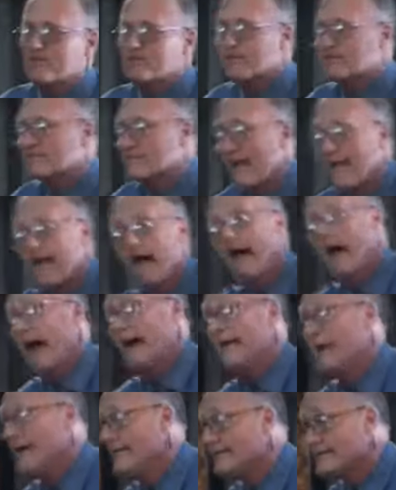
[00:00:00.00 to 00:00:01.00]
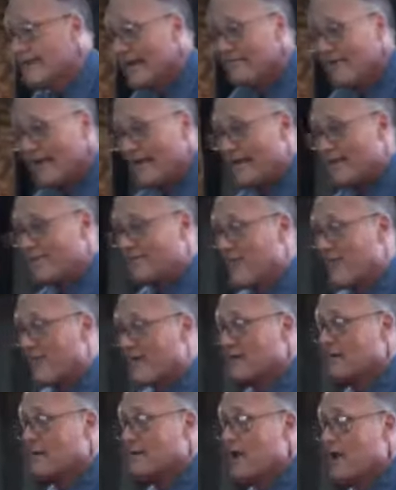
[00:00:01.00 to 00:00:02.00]
to say, I don't have anything.
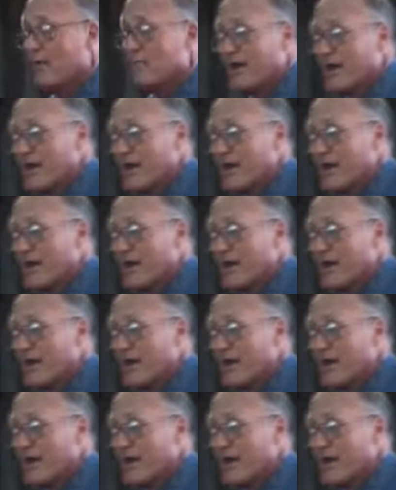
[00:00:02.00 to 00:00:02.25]
But